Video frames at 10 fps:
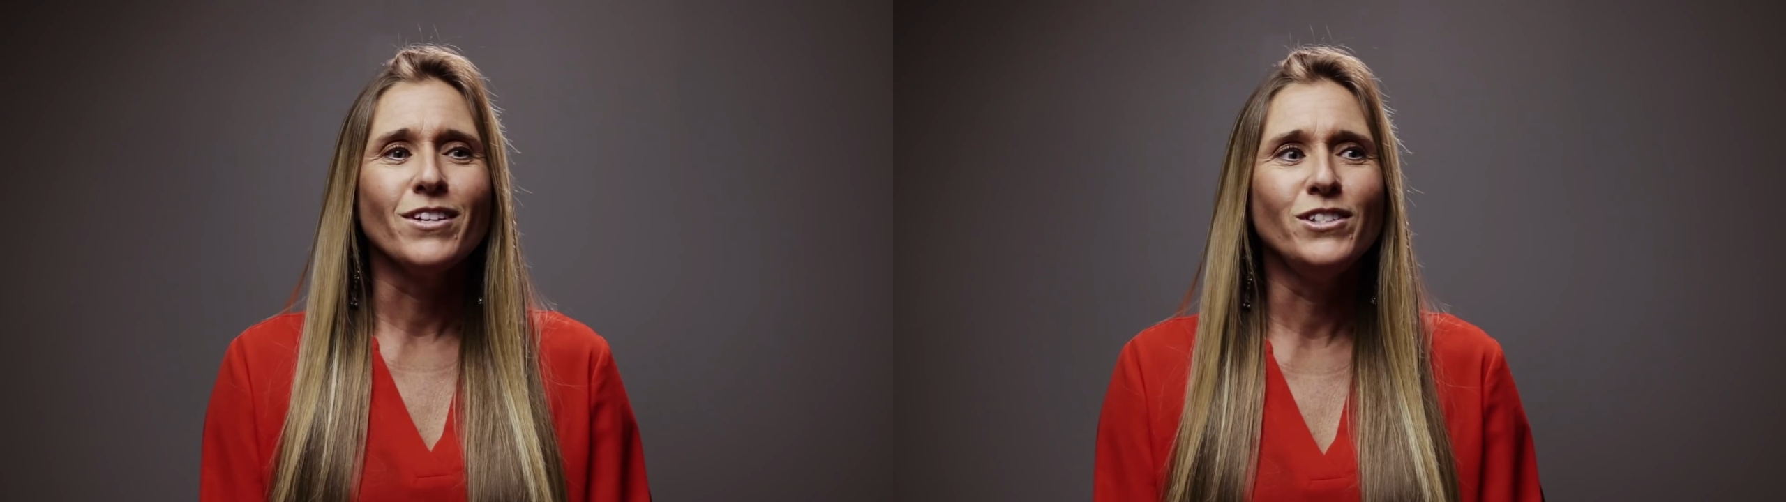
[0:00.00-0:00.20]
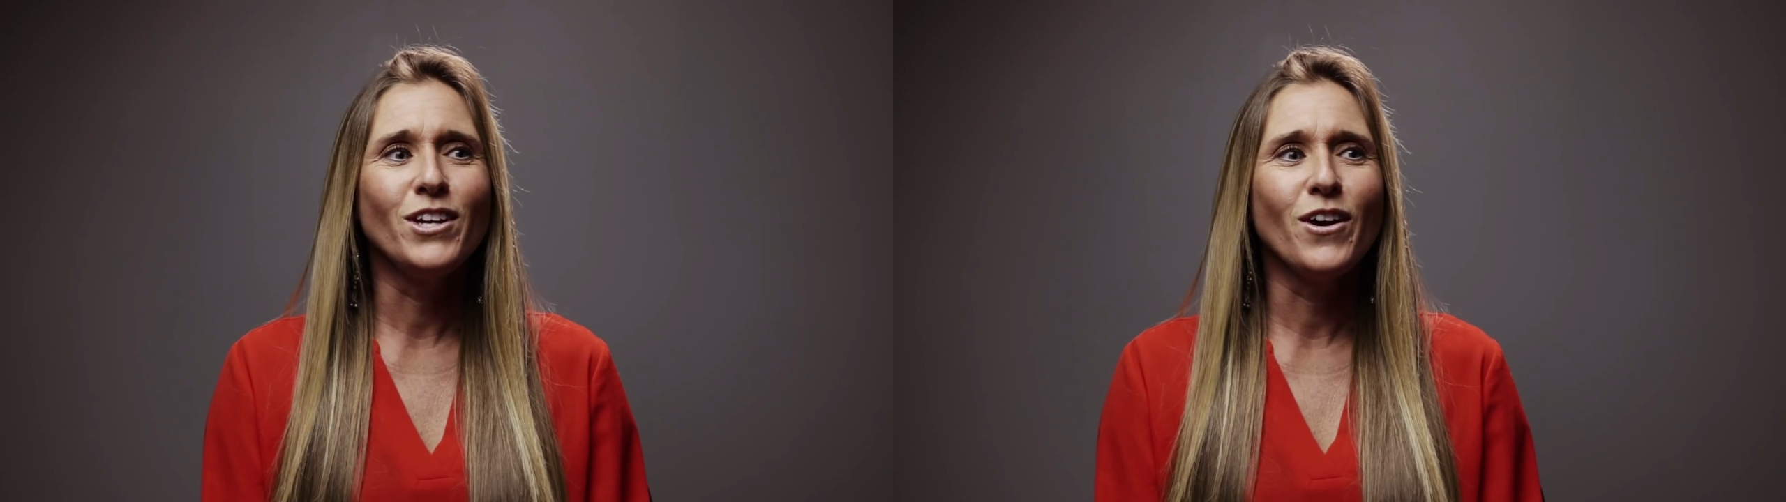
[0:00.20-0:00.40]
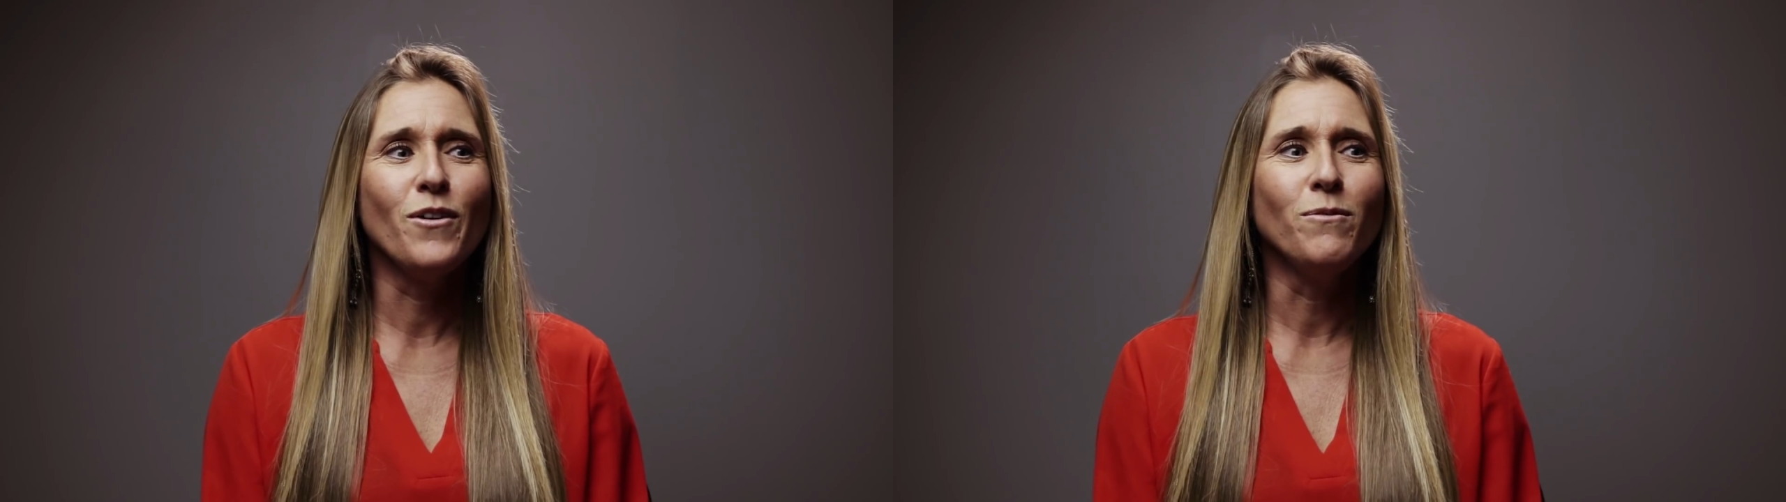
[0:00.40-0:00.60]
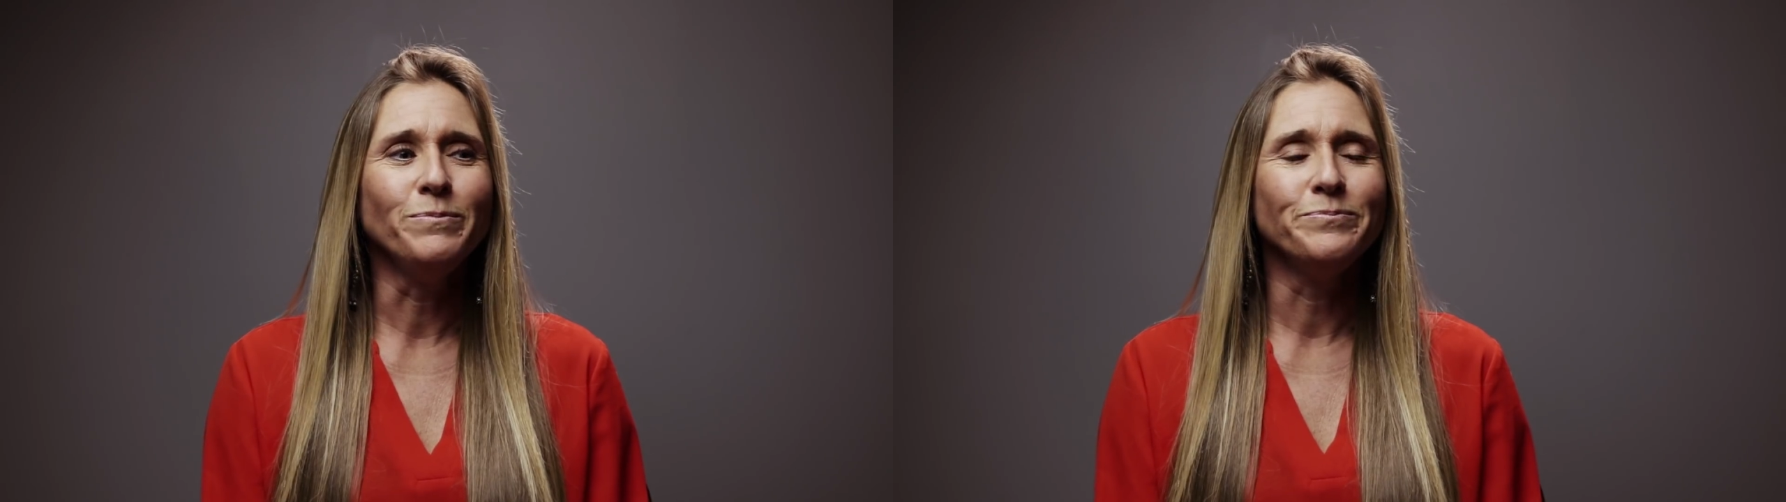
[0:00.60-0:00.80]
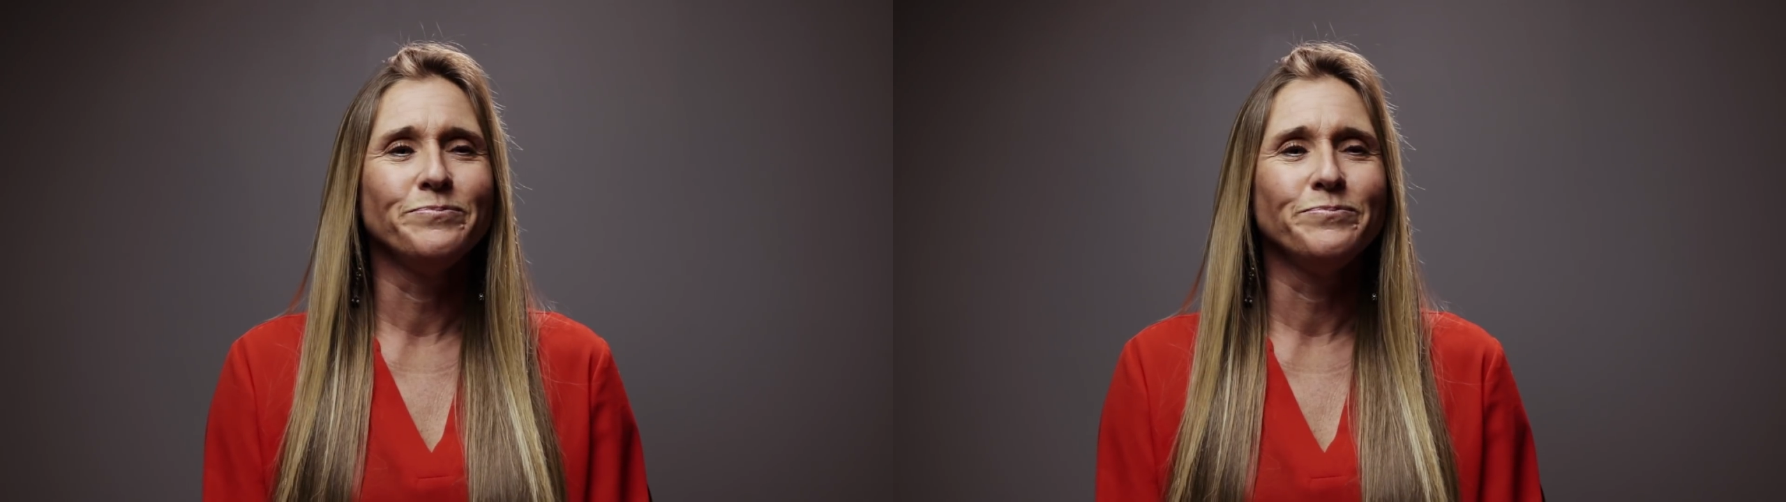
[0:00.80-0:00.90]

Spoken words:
So